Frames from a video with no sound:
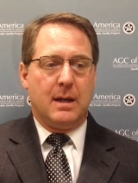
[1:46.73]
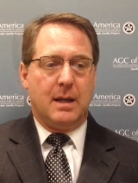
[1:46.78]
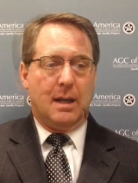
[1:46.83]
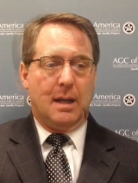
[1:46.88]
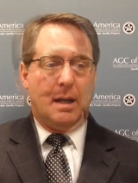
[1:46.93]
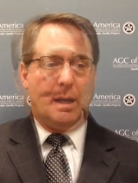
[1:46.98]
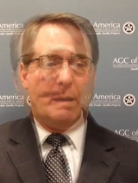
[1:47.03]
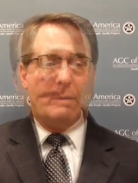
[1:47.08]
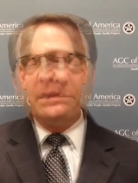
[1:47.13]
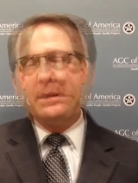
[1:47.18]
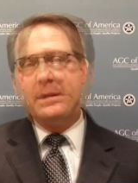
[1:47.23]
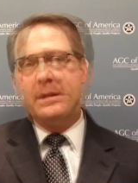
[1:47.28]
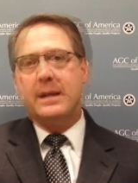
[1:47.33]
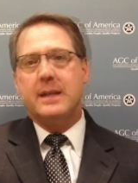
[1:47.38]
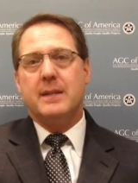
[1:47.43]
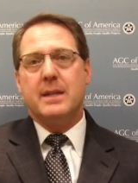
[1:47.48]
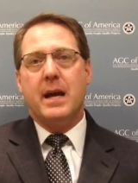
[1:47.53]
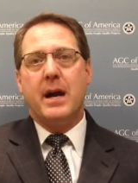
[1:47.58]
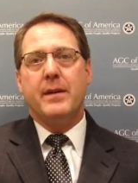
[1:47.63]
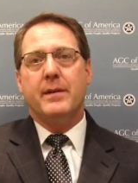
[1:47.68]
uh,
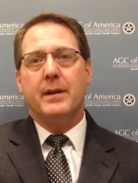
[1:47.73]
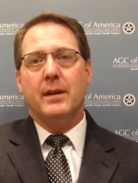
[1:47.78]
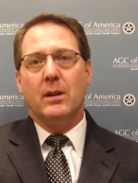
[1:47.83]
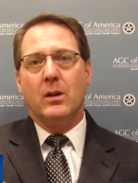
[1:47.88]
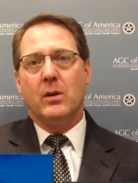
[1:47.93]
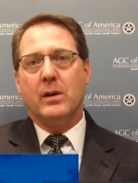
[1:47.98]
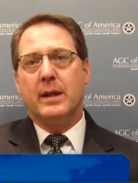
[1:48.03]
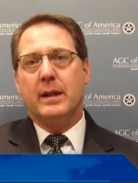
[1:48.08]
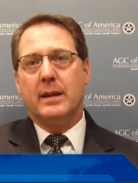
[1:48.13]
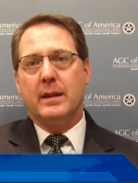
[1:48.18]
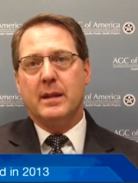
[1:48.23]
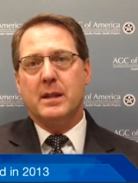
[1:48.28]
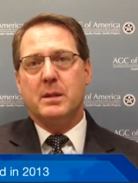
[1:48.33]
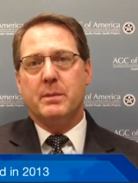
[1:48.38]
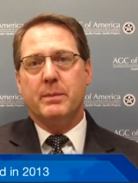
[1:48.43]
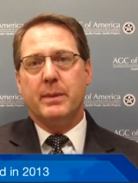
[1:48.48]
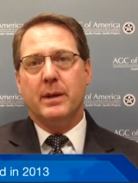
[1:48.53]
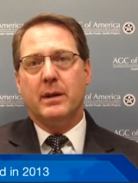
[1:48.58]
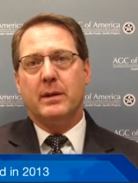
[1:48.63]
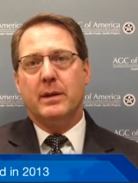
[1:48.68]
sit down and look at this
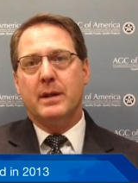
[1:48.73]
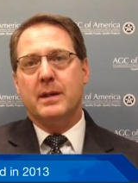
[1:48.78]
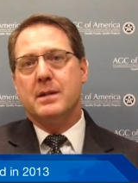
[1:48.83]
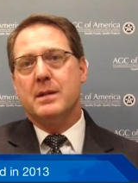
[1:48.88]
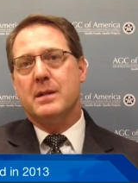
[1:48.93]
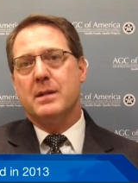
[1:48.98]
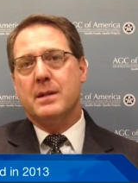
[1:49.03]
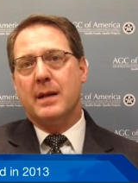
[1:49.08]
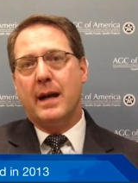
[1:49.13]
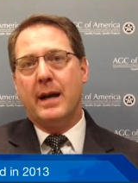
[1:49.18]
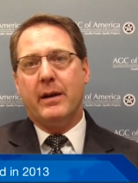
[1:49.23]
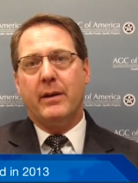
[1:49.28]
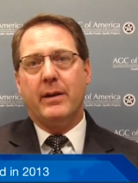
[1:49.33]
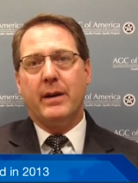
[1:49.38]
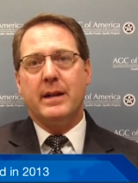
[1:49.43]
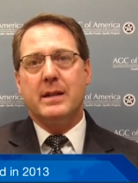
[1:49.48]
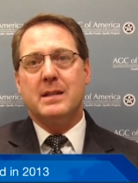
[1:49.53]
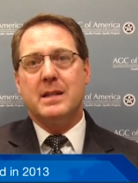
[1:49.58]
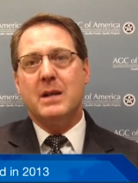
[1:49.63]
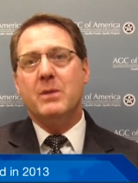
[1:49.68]
bill in its
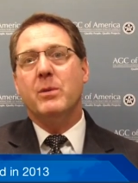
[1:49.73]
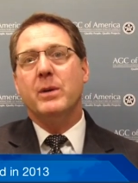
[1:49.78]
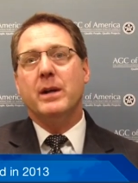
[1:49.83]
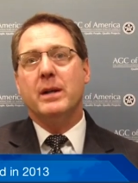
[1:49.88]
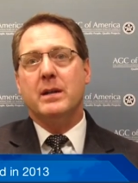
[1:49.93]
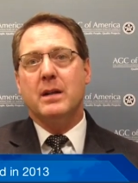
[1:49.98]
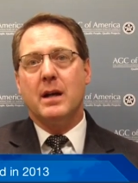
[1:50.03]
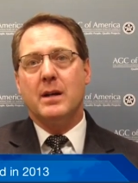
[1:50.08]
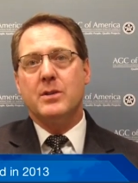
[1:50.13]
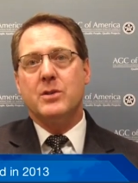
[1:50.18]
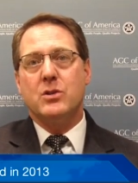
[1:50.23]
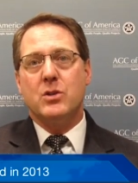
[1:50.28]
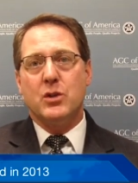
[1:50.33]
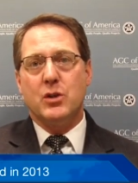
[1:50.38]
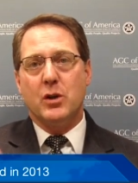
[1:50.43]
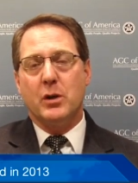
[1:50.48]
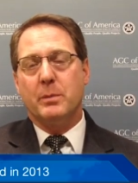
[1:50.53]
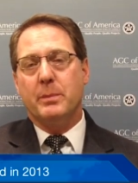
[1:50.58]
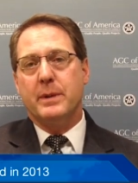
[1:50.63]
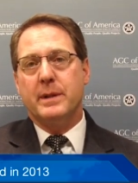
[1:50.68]
entirety, see what it does to
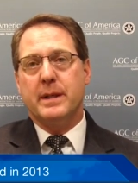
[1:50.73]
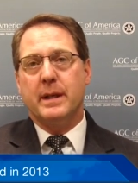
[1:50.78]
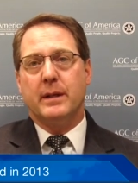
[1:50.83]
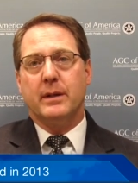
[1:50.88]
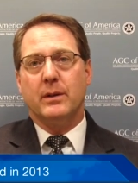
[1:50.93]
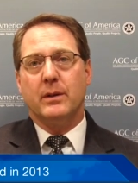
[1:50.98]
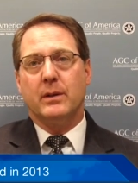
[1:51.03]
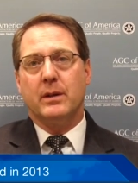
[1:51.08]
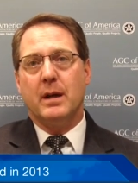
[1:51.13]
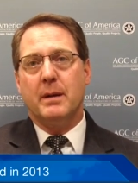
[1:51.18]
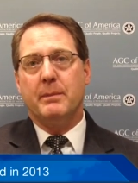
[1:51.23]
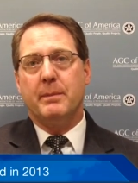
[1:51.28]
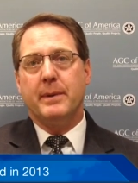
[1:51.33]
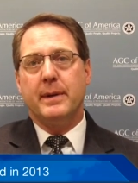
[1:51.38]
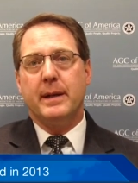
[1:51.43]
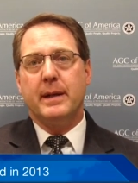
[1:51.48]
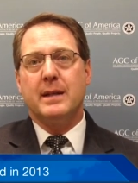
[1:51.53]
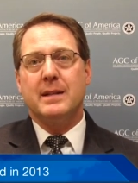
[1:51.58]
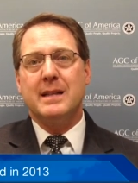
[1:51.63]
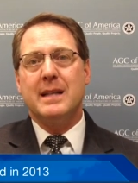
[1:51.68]
your particular
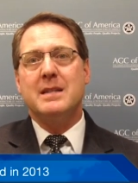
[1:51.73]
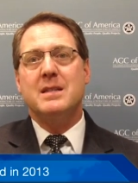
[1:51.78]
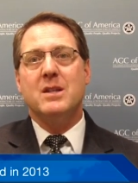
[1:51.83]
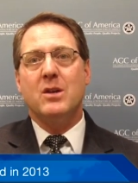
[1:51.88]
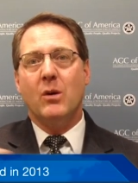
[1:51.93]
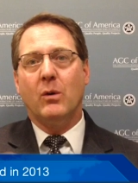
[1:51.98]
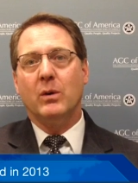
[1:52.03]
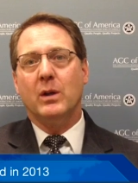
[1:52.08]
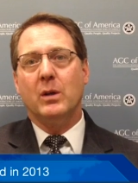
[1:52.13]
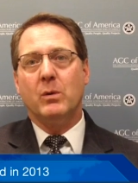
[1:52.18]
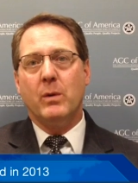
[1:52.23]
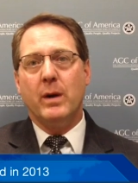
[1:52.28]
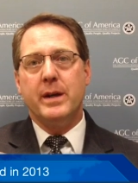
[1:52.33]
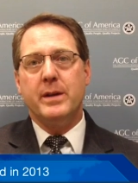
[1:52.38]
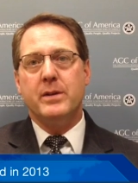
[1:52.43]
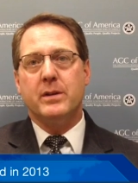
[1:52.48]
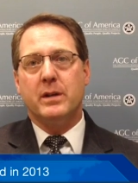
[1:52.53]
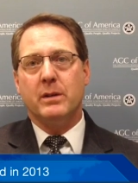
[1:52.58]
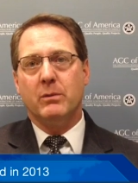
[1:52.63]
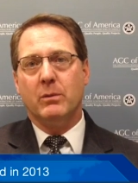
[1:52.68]
company, because that's the only way
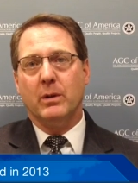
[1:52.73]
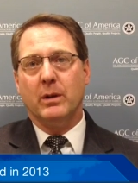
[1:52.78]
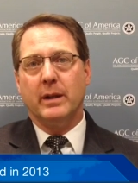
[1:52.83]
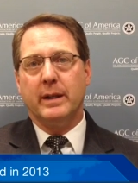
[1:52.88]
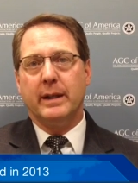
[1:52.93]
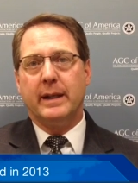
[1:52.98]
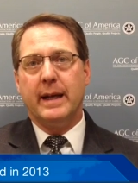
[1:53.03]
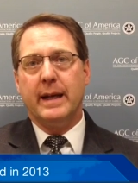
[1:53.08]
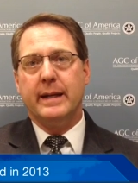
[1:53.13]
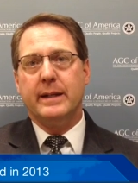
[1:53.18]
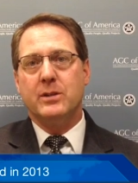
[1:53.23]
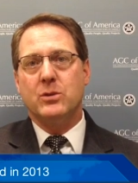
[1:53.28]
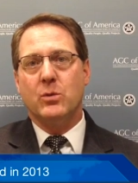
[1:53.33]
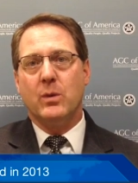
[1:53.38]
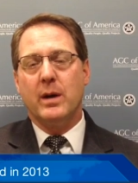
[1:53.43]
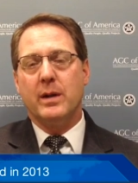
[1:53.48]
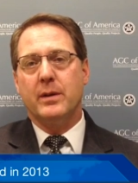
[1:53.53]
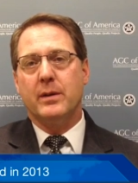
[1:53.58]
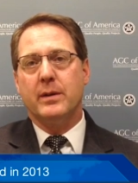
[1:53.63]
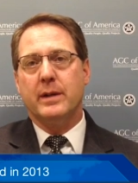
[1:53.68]
you can really gauge
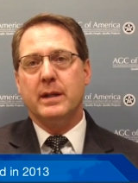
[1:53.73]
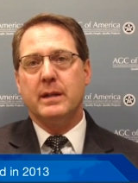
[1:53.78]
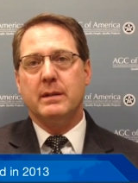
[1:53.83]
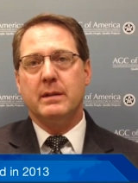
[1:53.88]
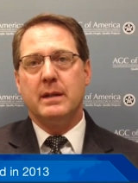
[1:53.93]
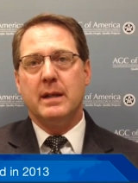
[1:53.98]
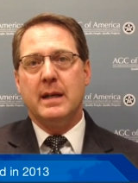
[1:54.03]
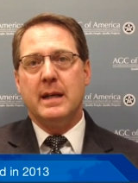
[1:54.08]
whether it